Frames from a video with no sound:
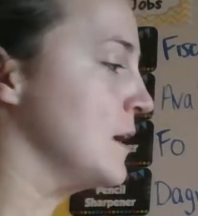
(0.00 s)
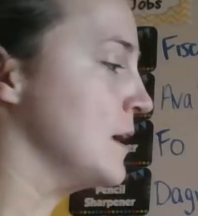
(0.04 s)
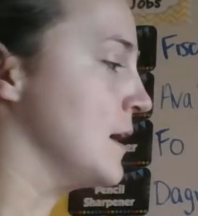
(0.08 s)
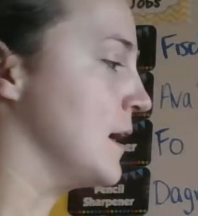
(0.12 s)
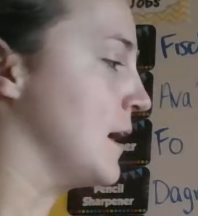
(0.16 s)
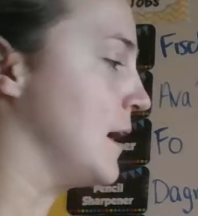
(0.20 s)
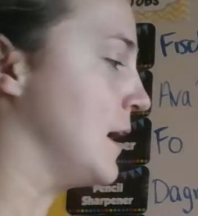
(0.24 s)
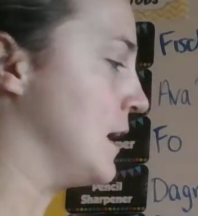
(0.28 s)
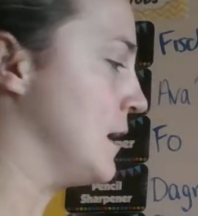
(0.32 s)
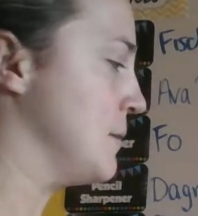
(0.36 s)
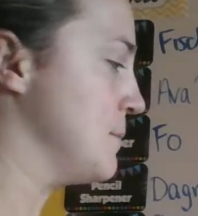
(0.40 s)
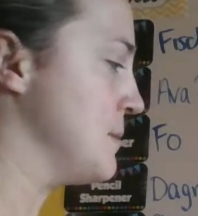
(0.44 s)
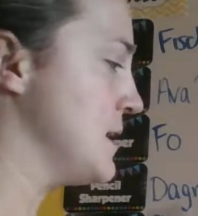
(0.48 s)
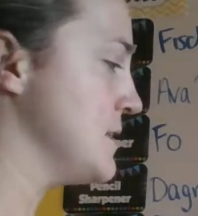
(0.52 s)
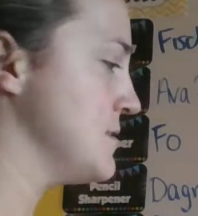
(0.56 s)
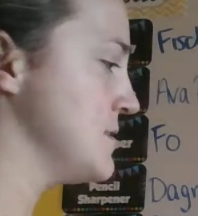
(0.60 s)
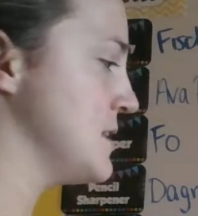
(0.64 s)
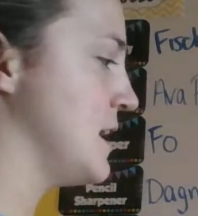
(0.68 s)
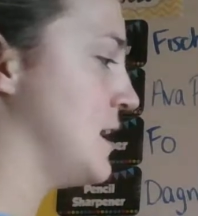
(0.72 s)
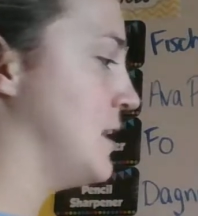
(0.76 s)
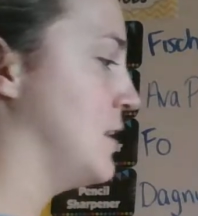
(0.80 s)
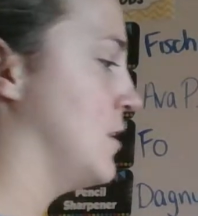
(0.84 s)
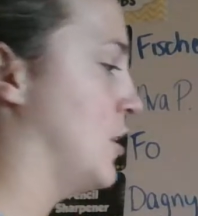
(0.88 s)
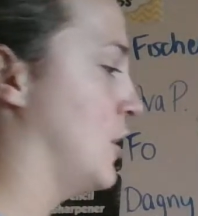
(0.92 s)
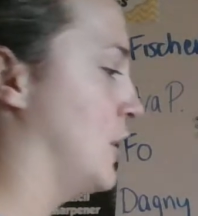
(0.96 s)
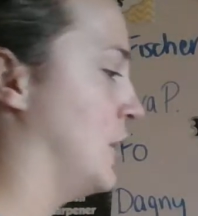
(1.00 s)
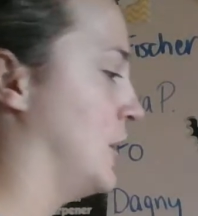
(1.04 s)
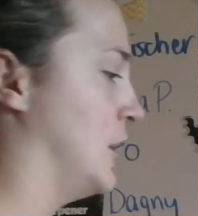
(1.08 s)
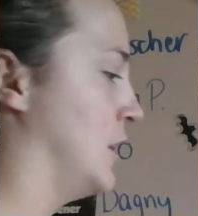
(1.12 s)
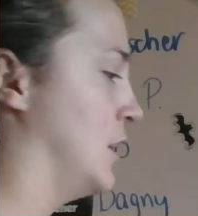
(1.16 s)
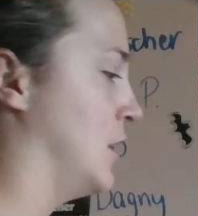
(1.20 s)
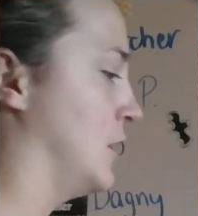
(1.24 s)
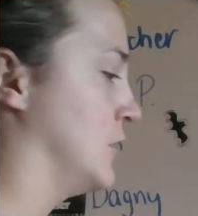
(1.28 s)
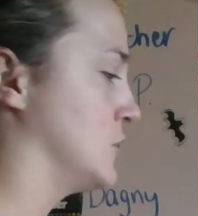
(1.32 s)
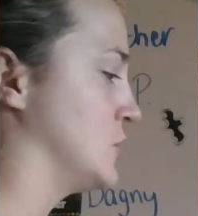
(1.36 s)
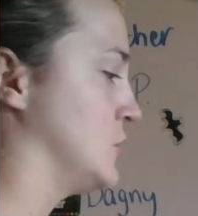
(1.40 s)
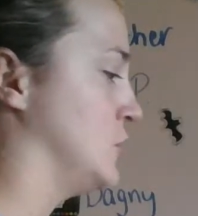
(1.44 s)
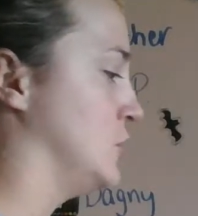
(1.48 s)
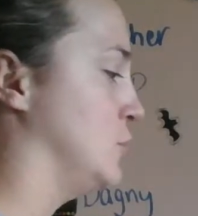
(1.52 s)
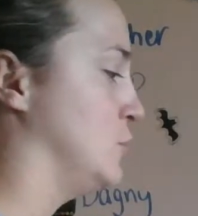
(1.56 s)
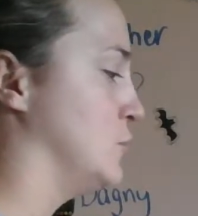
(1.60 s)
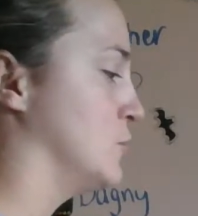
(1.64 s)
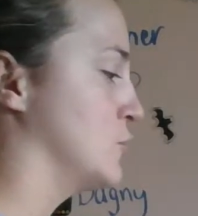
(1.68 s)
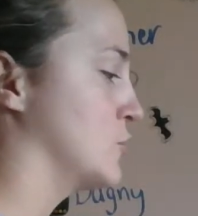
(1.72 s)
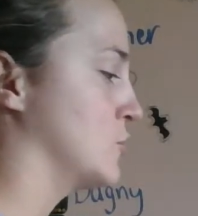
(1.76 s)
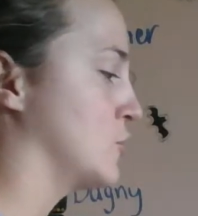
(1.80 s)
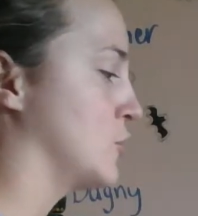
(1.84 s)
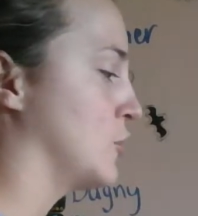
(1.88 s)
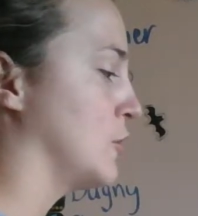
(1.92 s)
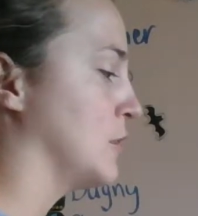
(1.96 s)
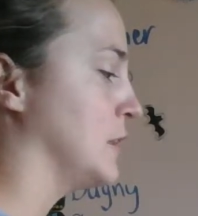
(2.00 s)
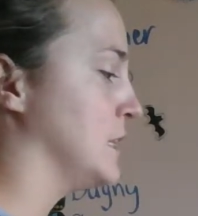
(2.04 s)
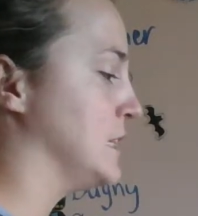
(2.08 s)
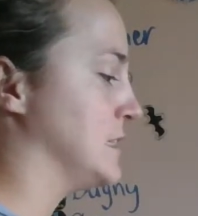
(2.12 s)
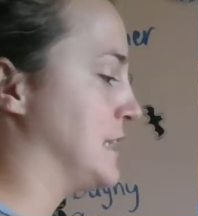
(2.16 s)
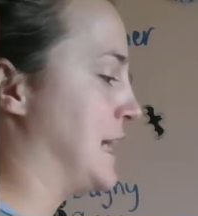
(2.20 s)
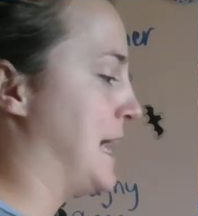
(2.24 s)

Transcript: And then our 2 scurries